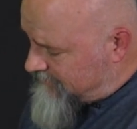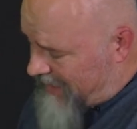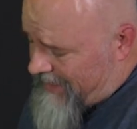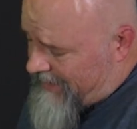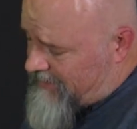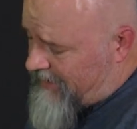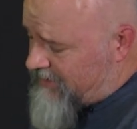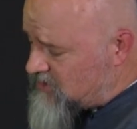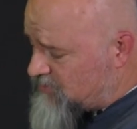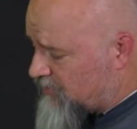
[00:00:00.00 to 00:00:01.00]

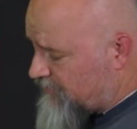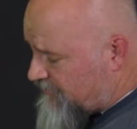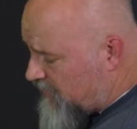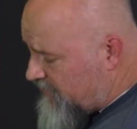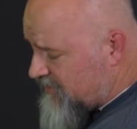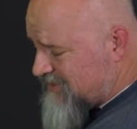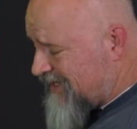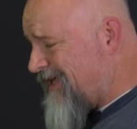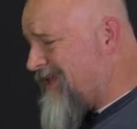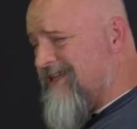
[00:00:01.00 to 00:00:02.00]
I just prefer this,
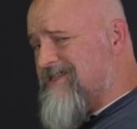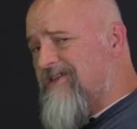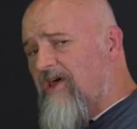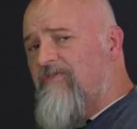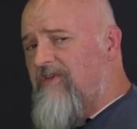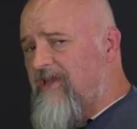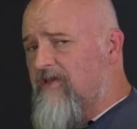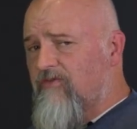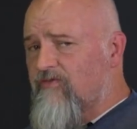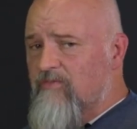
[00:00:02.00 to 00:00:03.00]
and again, it's enough
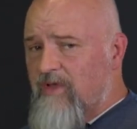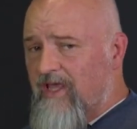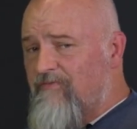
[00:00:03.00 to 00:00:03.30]
discs for me.